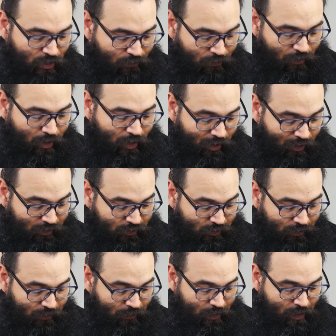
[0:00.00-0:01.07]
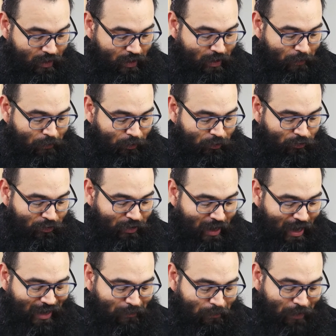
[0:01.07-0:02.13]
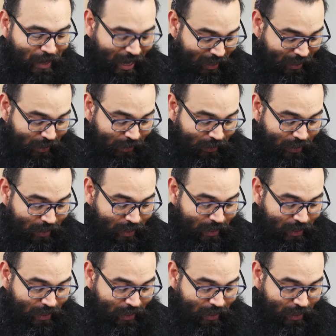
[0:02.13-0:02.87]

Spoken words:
of wars. But do not panic.